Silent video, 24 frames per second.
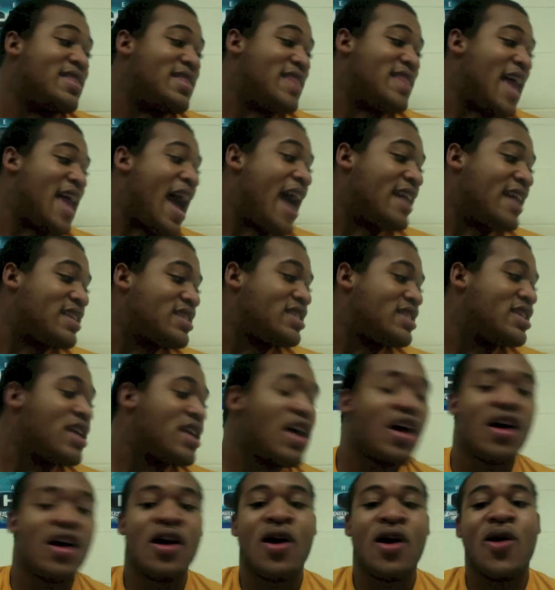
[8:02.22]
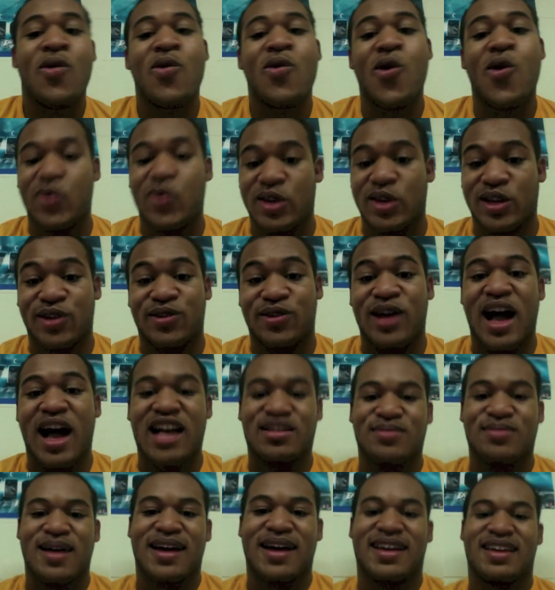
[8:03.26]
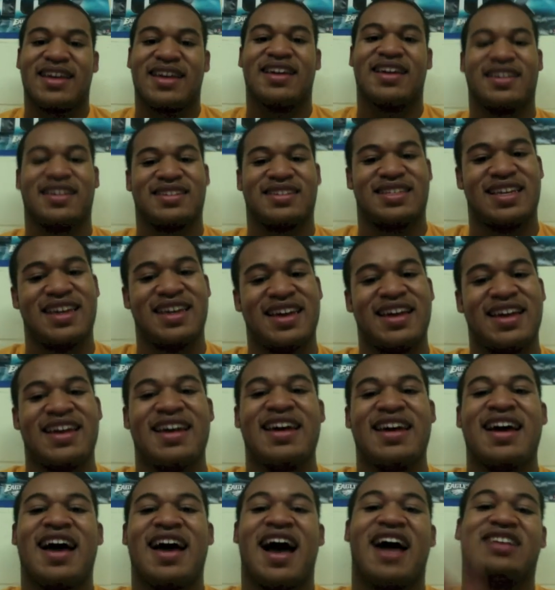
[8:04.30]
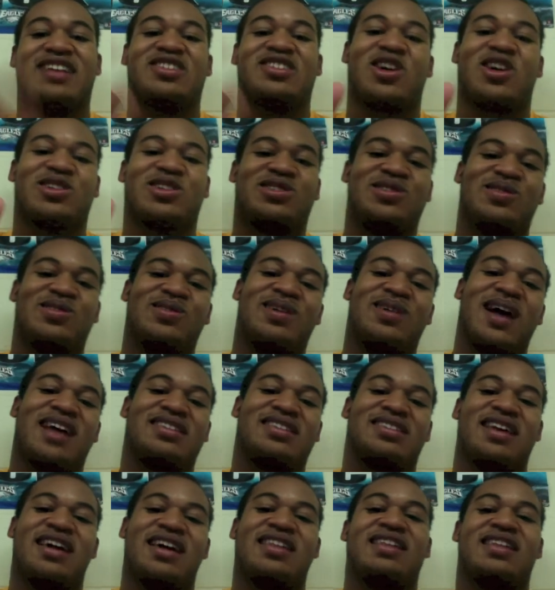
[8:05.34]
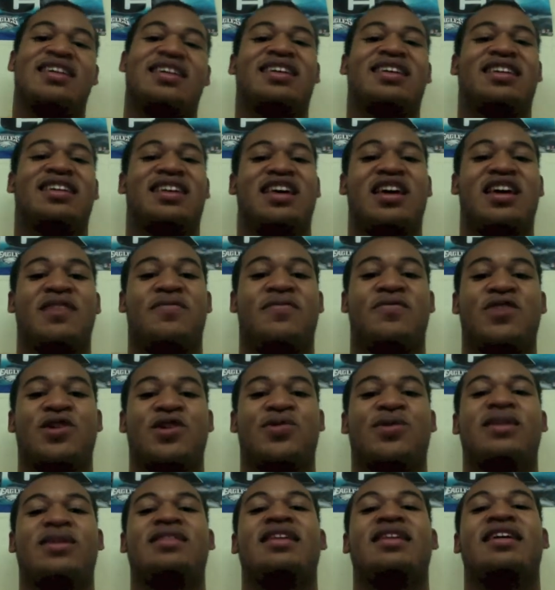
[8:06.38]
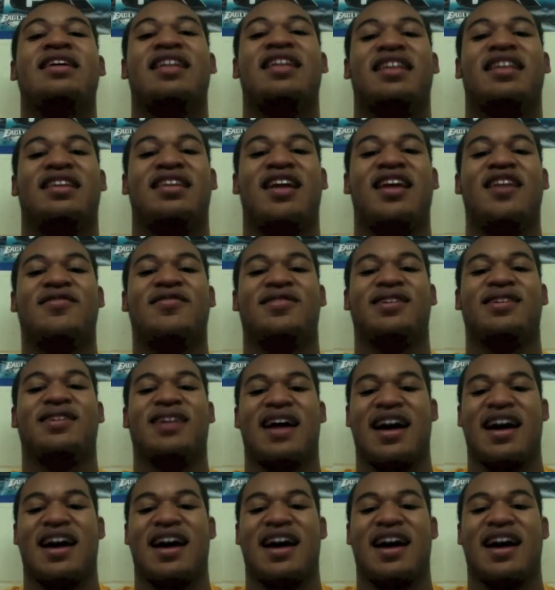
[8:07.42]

that's what really grinds my gears. I'll talk to you guys later. Keep viewing. Love you.